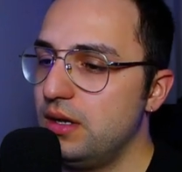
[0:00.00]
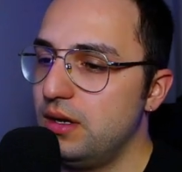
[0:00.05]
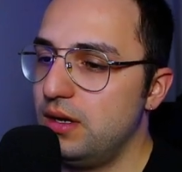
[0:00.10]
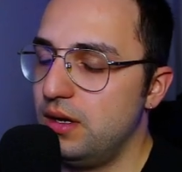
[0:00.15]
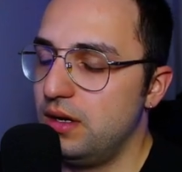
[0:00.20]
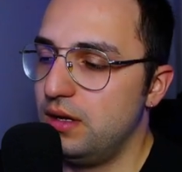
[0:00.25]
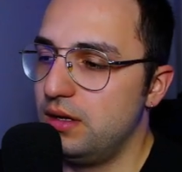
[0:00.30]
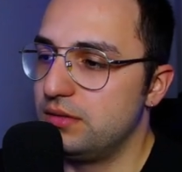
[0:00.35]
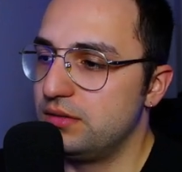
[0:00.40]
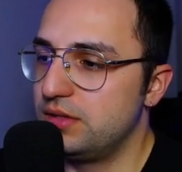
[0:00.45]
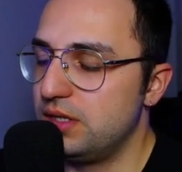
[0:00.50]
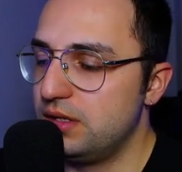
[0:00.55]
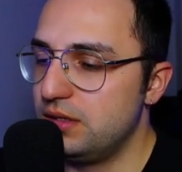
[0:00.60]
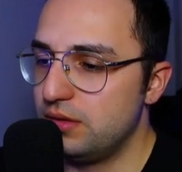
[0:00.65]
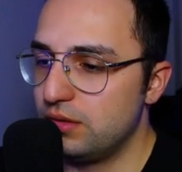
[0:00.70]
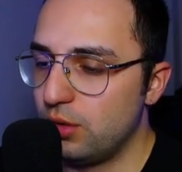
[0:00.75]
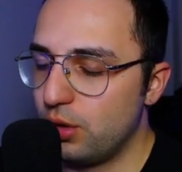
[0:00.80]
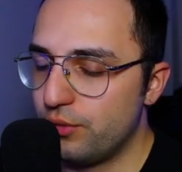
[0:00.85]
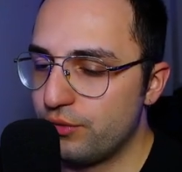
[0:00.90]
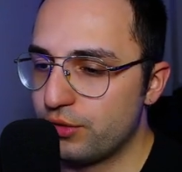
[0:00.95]
the
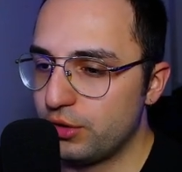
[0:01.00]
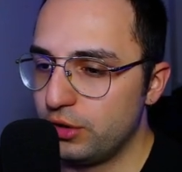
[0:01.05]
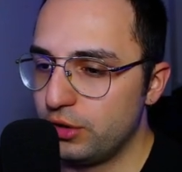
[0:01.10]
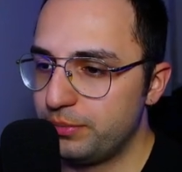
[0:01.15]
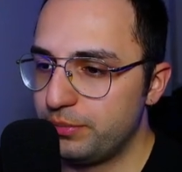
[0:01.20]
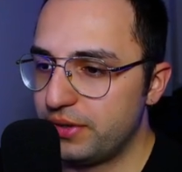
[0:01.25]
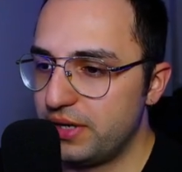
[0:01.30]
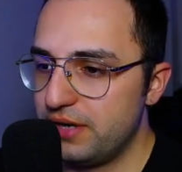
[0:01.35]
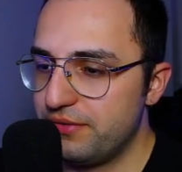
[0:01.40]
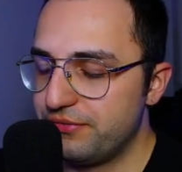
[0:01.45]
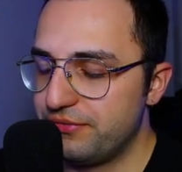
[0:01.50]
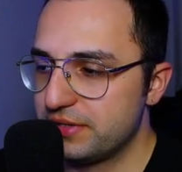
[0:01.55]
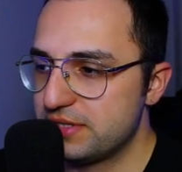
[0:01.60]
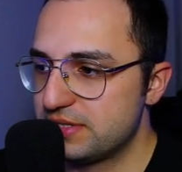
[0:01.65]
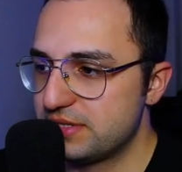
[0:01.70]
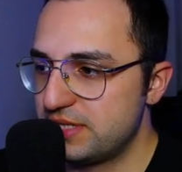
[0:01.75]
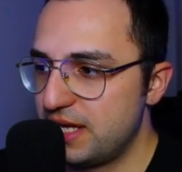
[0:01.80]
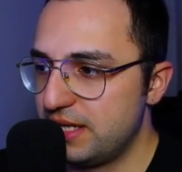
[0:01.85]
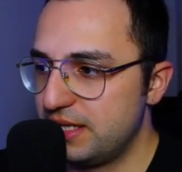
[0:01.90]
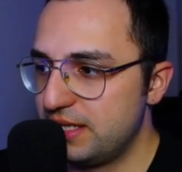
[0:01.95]
overall preference
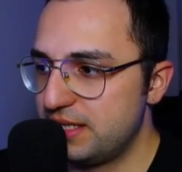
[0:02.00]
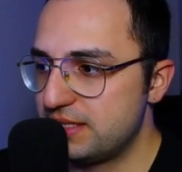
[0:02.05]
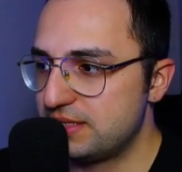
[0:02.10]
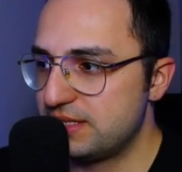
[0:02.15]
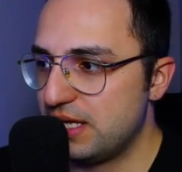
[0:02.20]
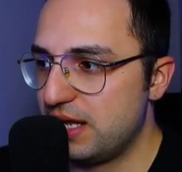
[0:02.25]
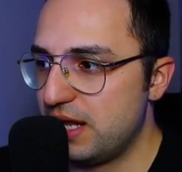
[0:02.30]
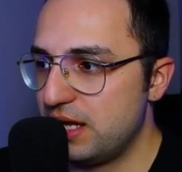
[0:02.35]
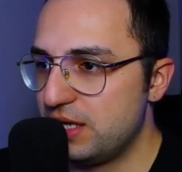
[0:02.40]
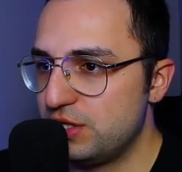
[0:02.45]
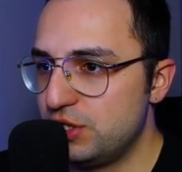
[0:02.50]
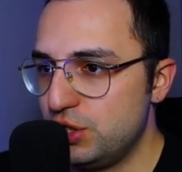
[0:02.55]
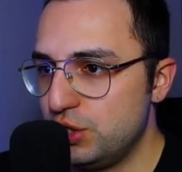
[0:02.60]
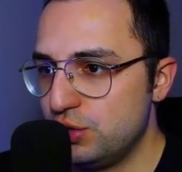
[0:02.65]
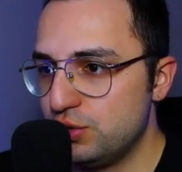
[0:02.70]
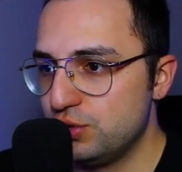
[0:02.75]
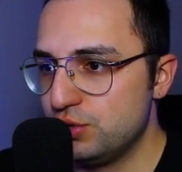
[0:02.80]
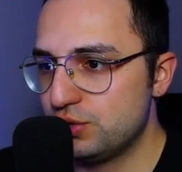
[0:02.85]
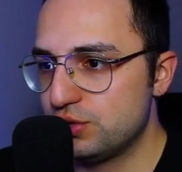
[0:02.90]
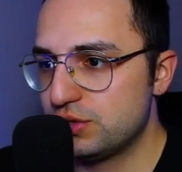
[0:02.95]
settings that I
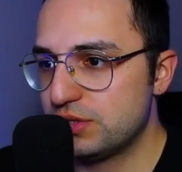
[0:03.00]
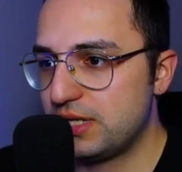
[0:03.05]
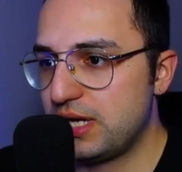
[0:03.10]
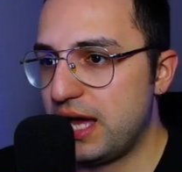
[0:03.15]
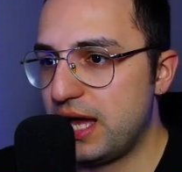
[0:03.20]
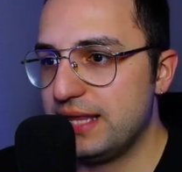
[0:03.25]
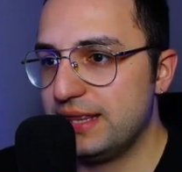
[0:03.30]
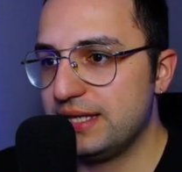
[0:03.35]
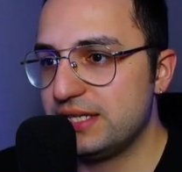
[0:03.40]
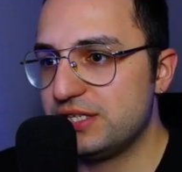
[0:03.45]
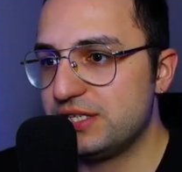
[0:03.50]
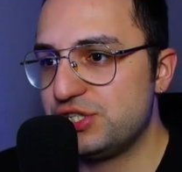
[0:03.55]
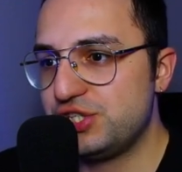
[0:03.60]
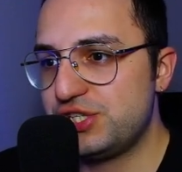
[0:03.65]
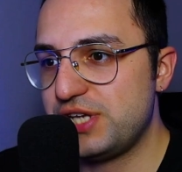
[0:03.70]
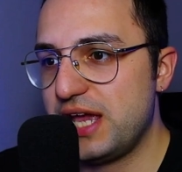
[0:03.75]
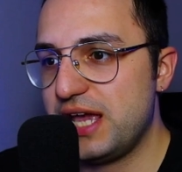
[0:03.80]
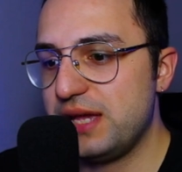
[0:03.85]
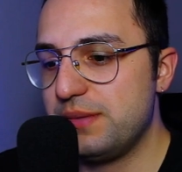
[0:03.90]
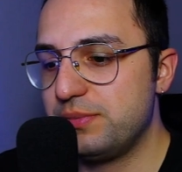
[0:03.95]
use kind of
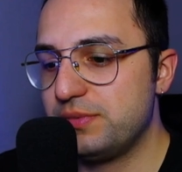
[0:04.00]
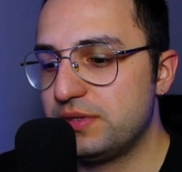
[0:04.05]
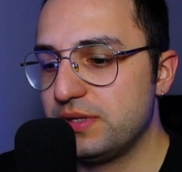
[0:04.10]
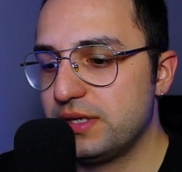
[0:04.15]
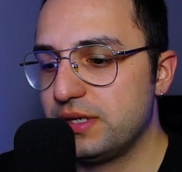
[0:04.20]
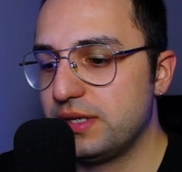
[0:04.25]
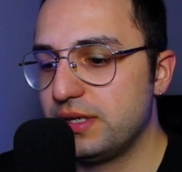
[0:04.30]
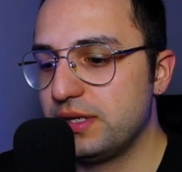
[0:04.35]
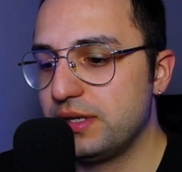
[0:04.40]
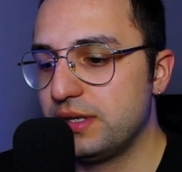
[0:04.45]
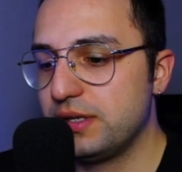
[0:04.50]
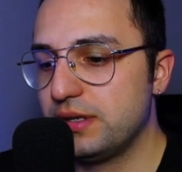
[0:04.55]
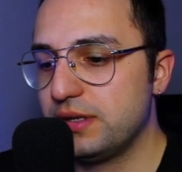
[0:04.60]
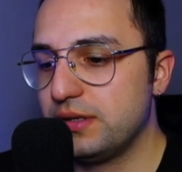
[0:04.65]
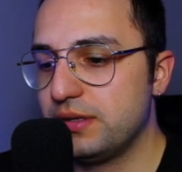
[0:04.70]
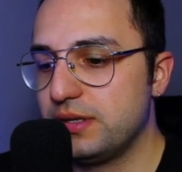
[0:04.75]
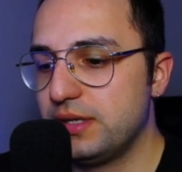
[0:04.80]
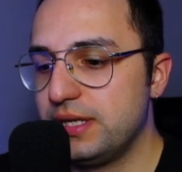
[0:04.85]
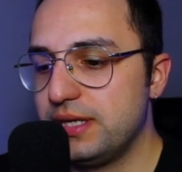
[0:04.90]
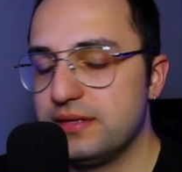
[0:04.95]
shaped
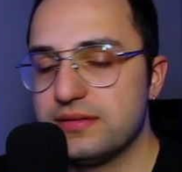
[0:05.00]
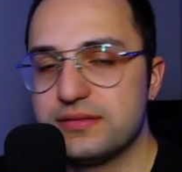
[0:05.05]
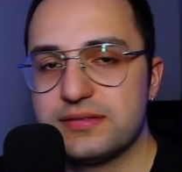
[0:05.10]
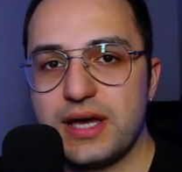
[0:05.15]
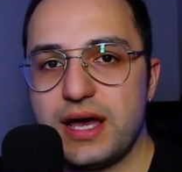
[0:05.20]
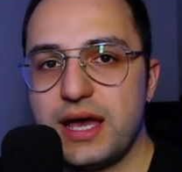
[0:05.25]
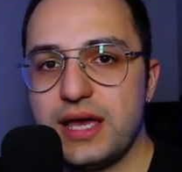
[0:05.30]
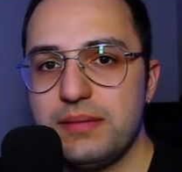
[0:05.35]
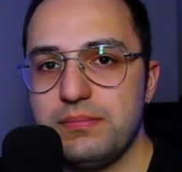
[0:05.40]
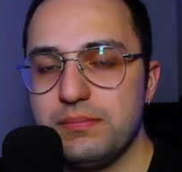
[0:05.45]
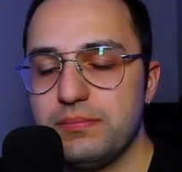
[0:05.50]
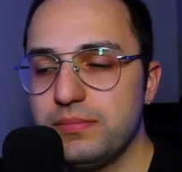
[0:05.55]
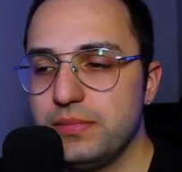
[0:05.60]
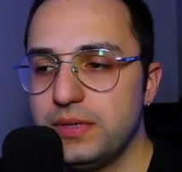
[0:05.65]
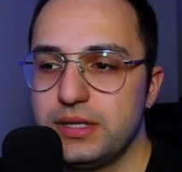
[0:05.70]
in time.